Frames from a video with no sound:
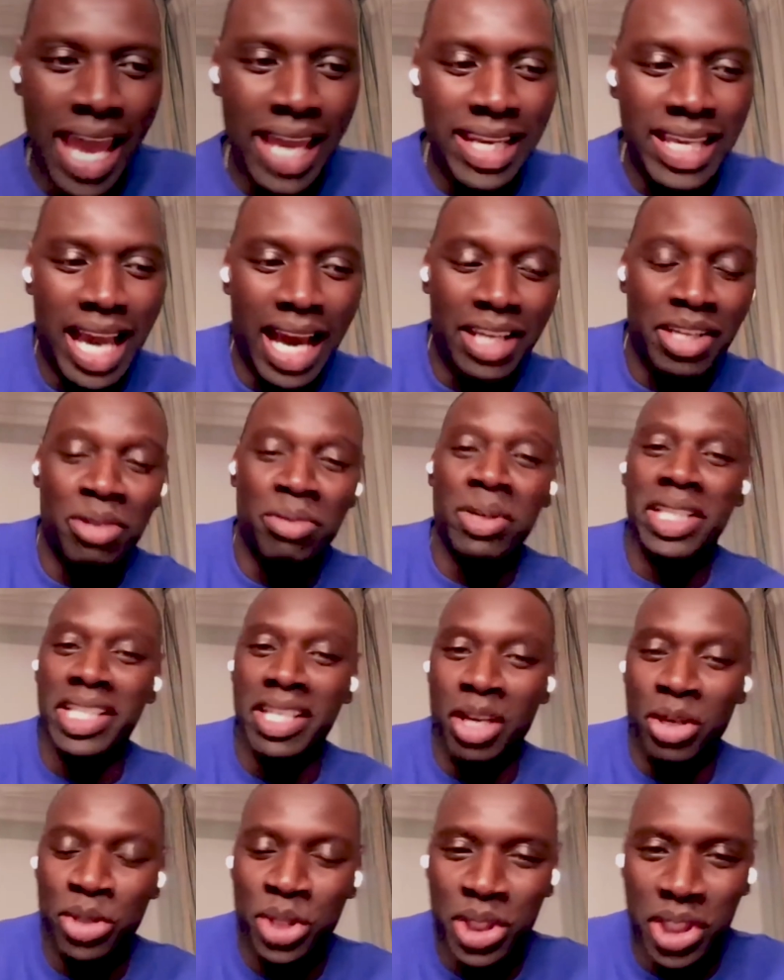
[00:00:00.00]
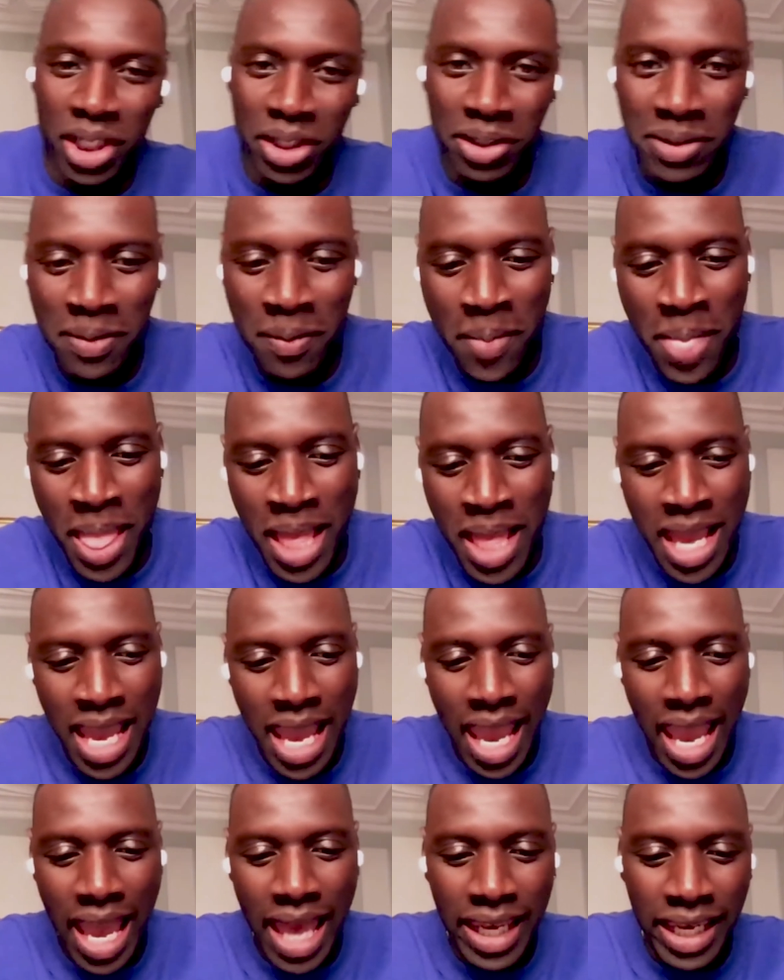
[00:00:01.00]
And he had a radio show,
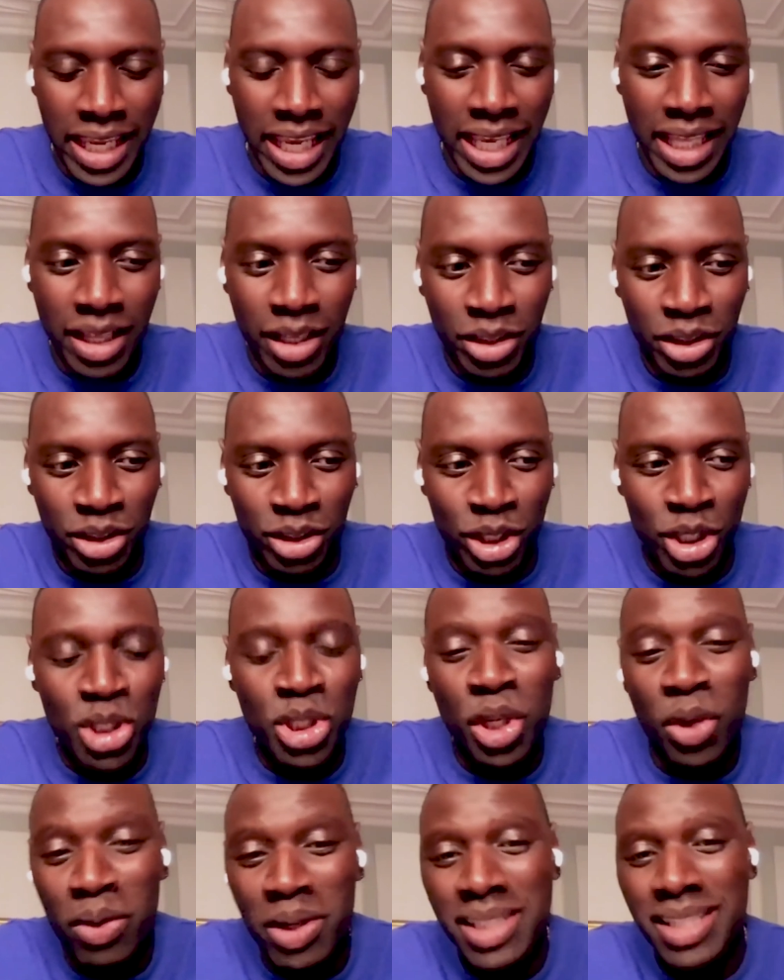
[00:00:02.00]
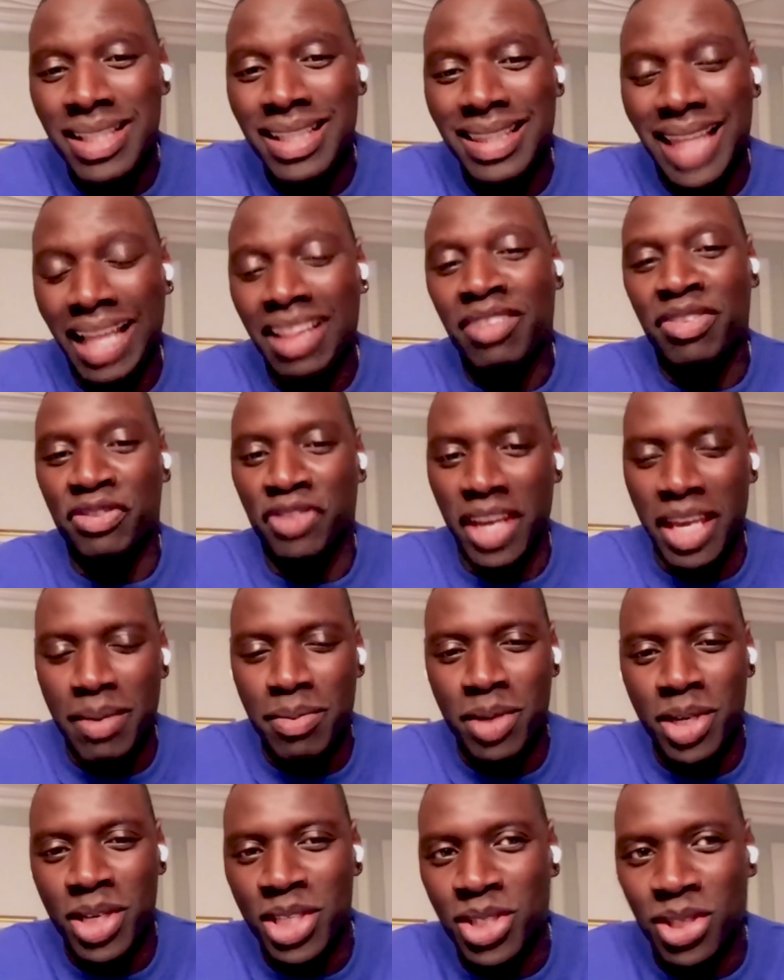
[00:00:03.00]
and the show wasn't that
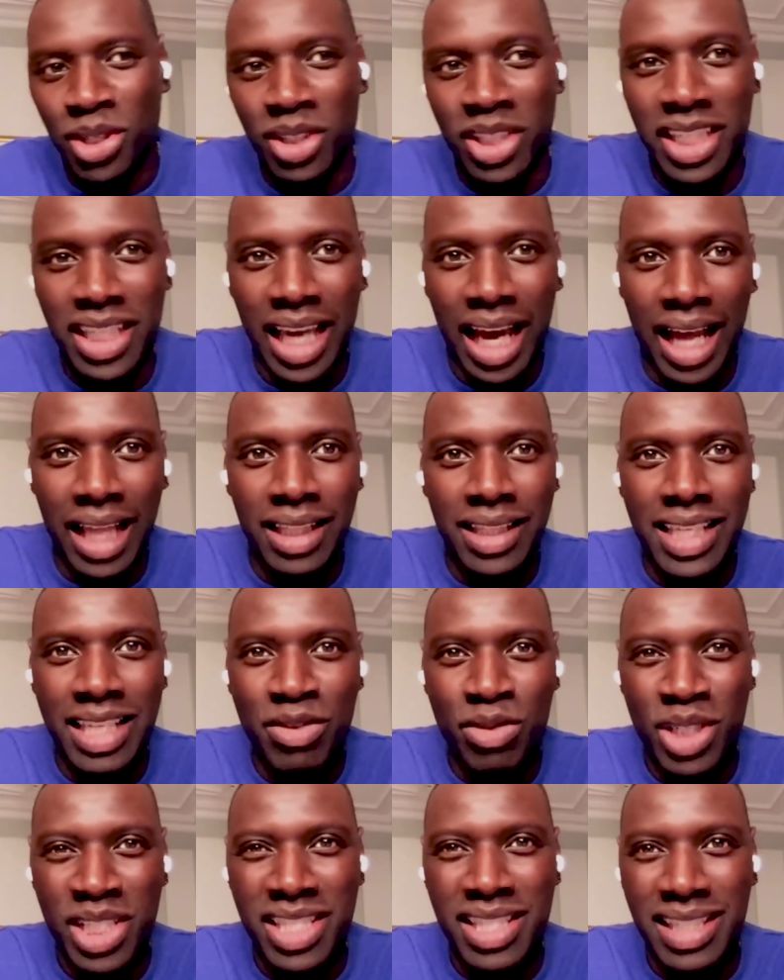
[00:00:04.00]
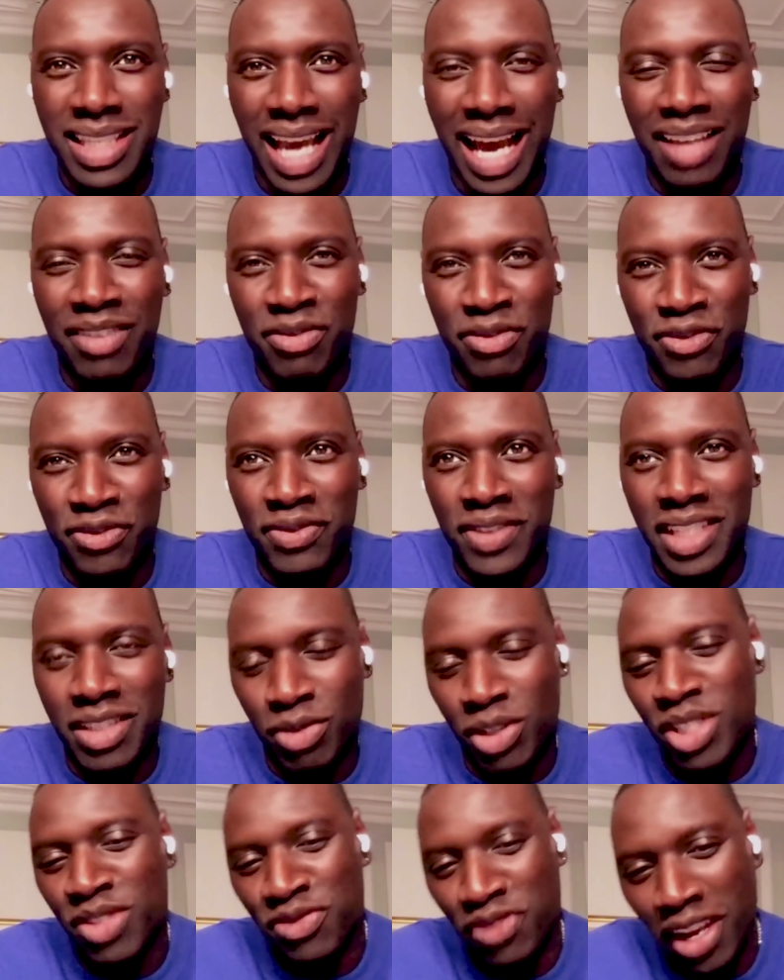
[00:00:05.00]
famous, so it
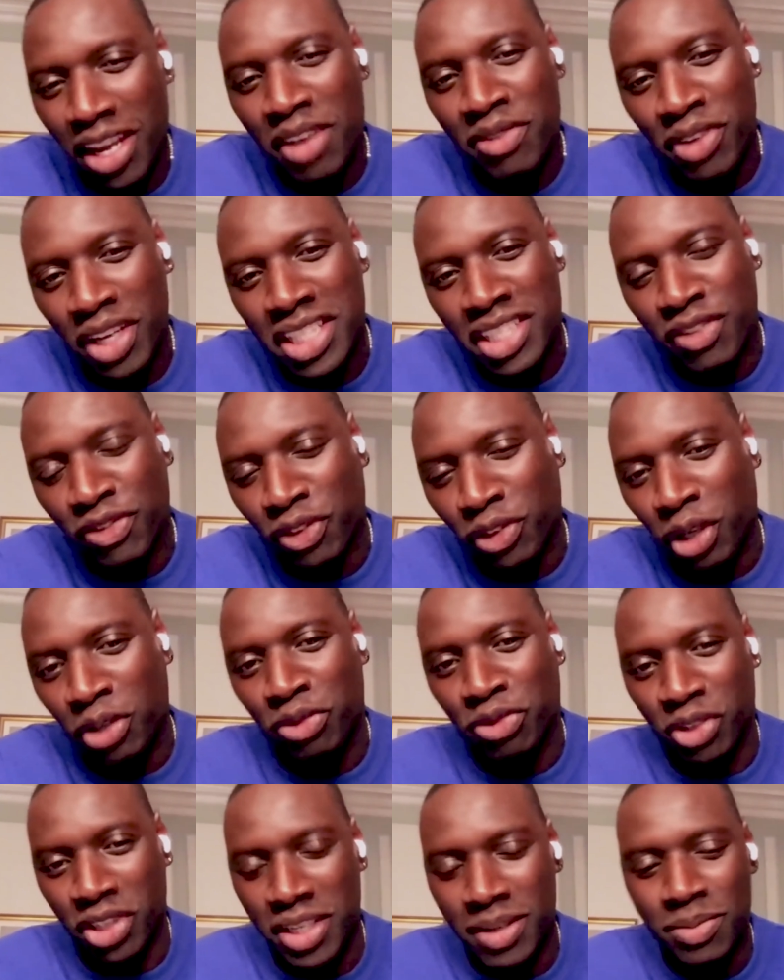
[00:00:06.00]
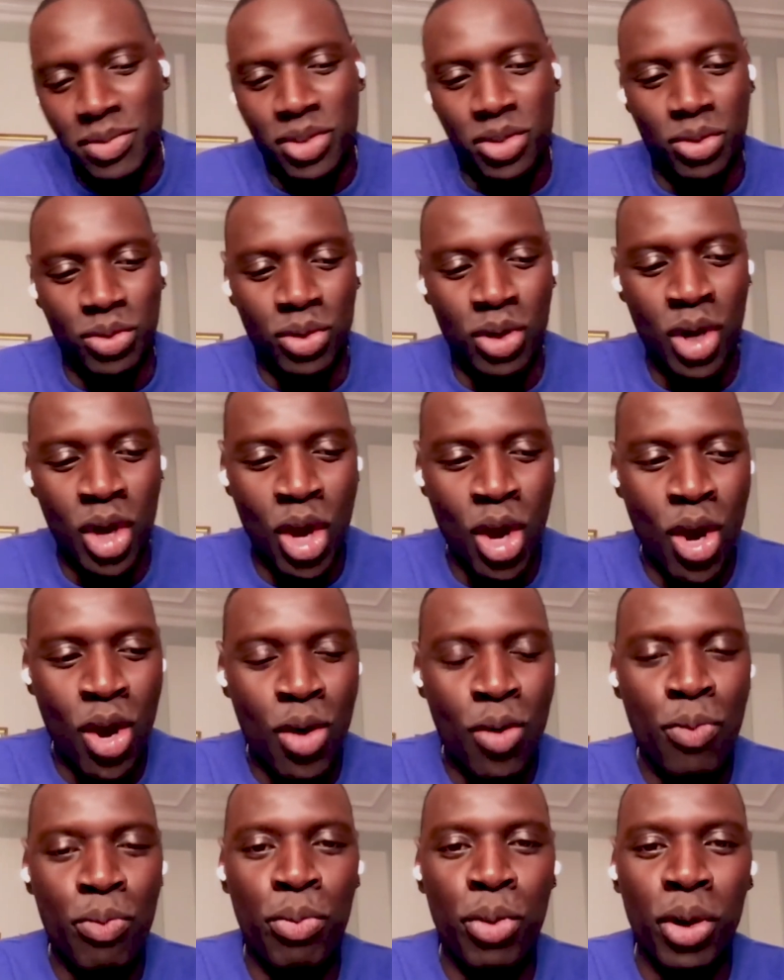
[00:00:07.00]
was very, very difficult for him to
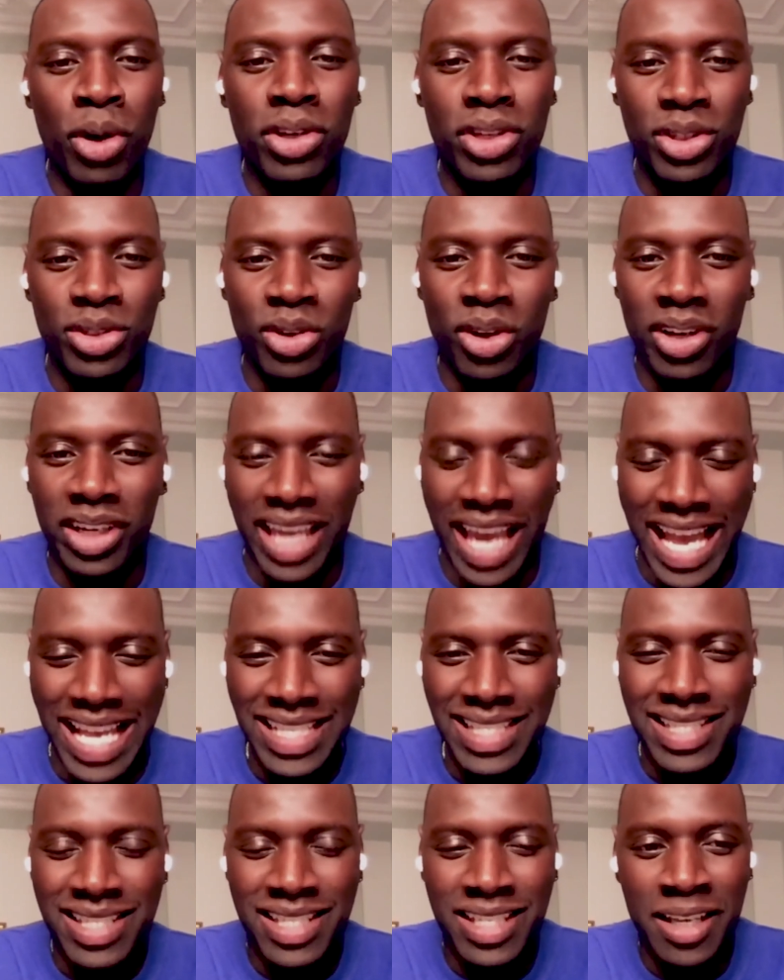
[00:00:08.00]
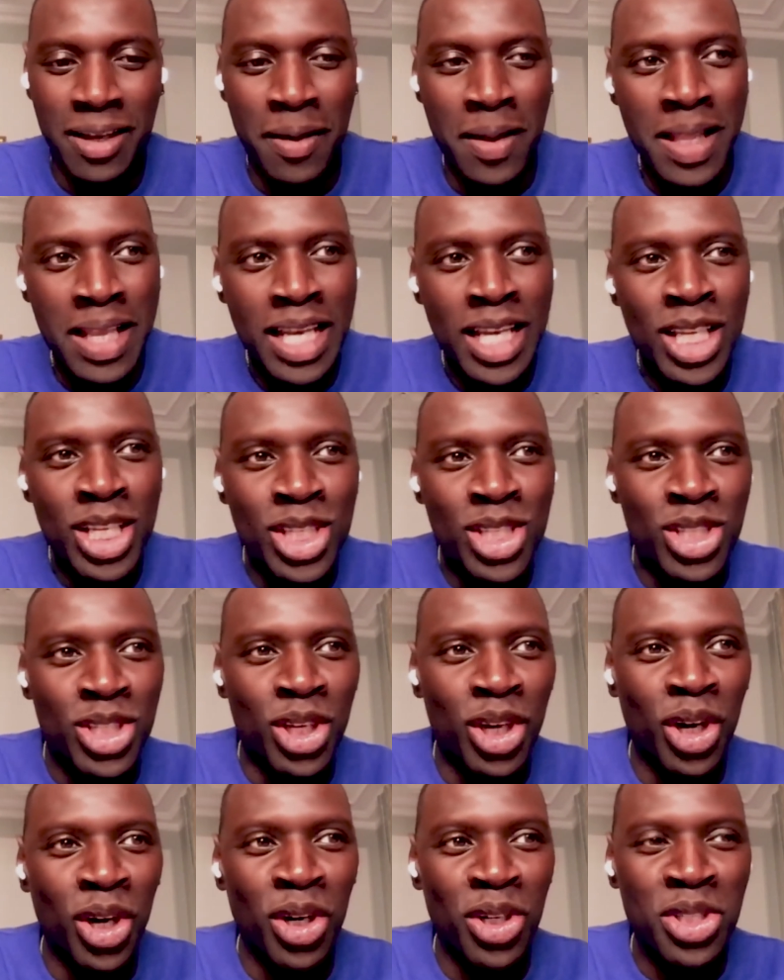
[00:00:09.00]
book, guests.
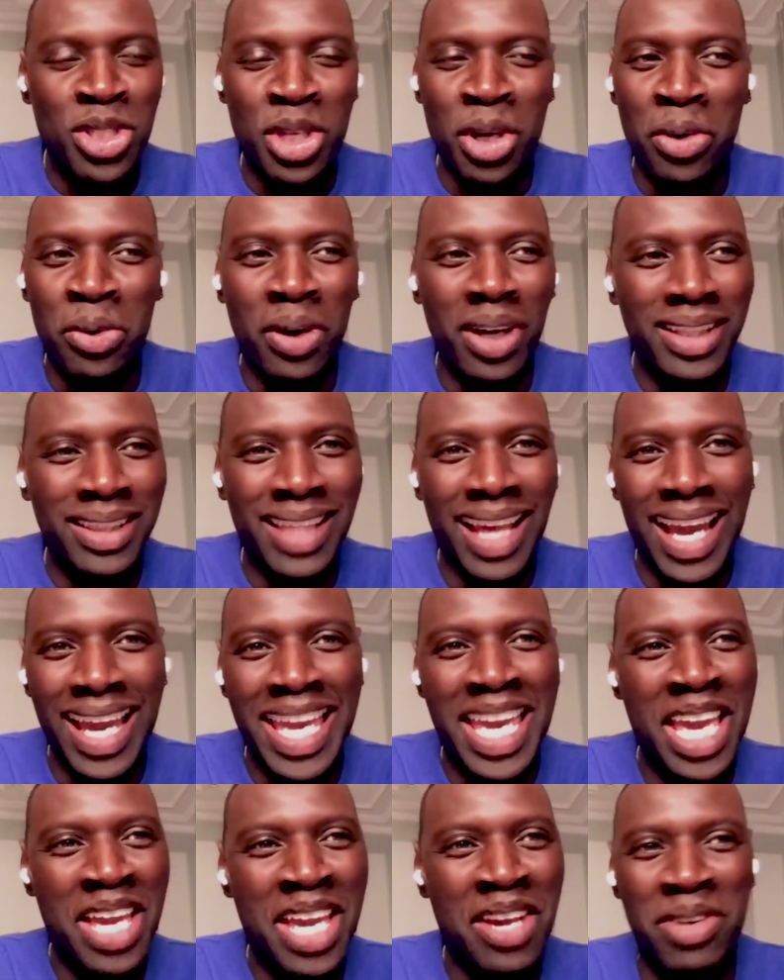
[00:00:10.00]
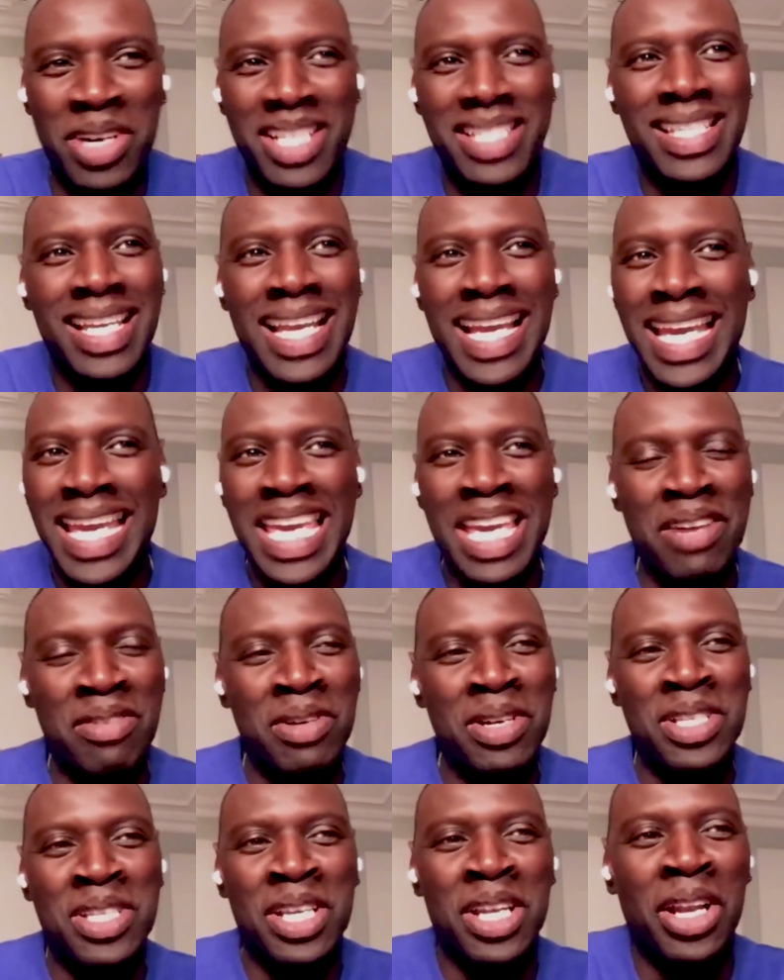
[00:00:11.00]
So one day he
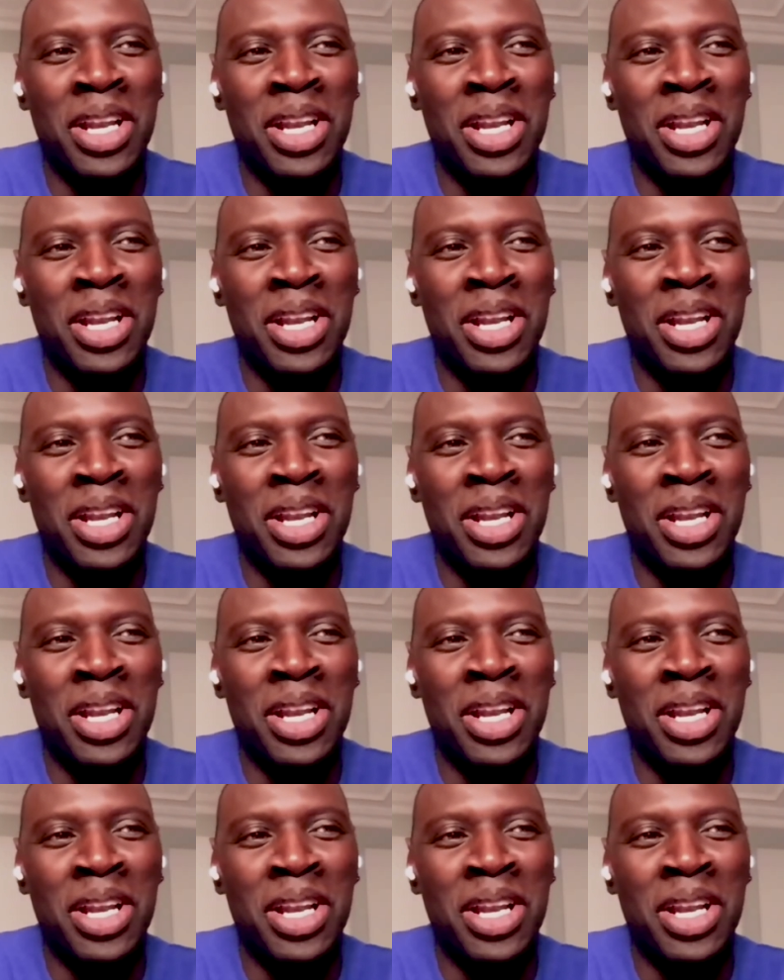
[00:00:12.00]
was